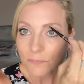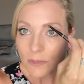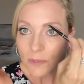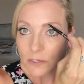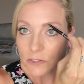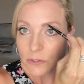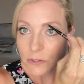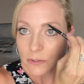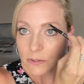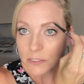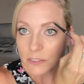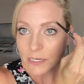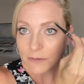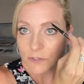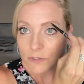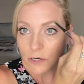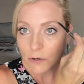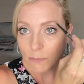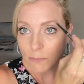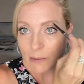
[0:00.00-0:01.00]
So I always
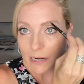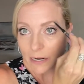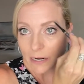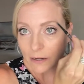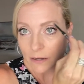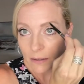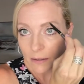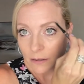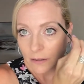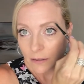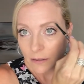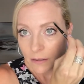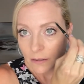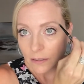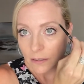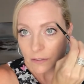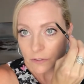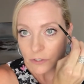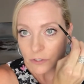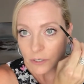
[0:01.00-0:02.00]
have to go back
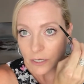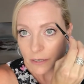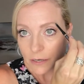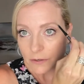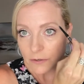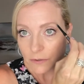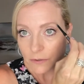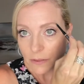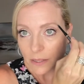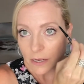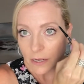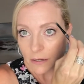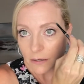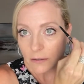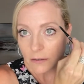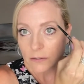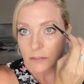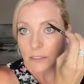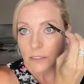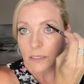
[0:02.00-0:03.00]
and try to do that
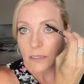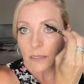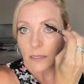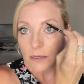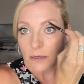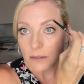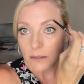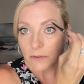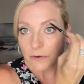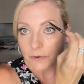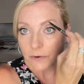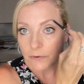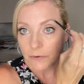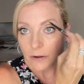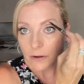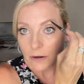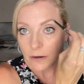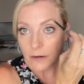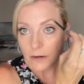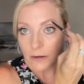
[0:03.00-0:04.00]
to the other
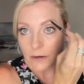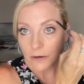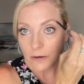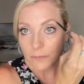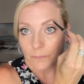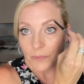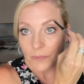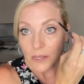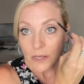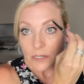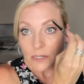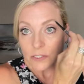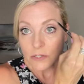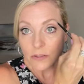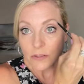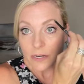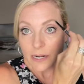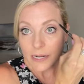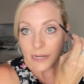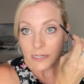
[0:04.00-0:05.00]
side here.
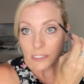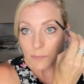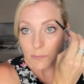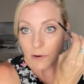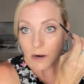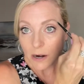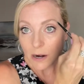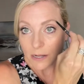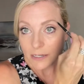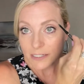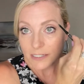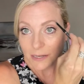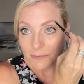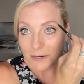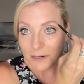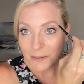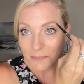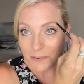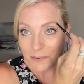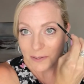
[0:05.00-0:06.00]
So the next product I'm
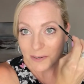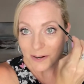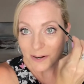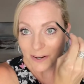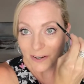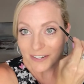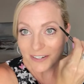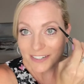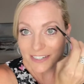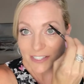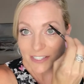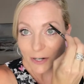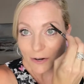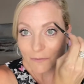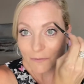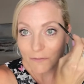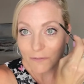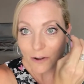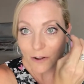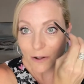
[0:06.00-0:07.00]
gonna put on is
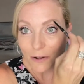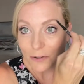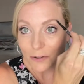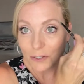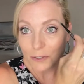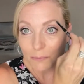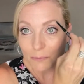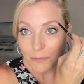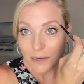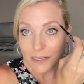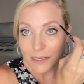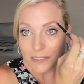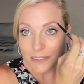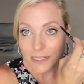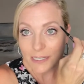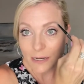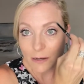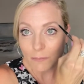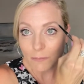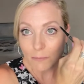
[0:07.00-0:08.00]
our
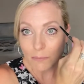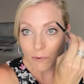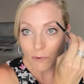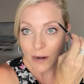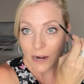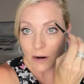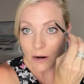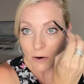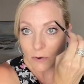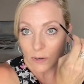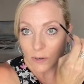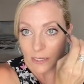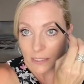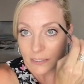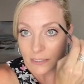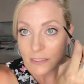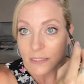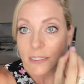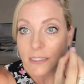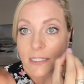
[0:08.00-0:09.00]
Volumizing Brow
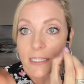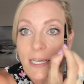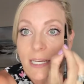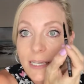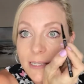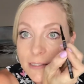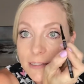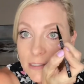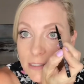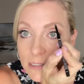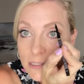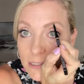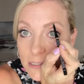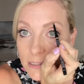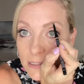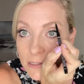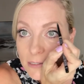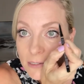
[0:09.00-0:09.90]
Tint.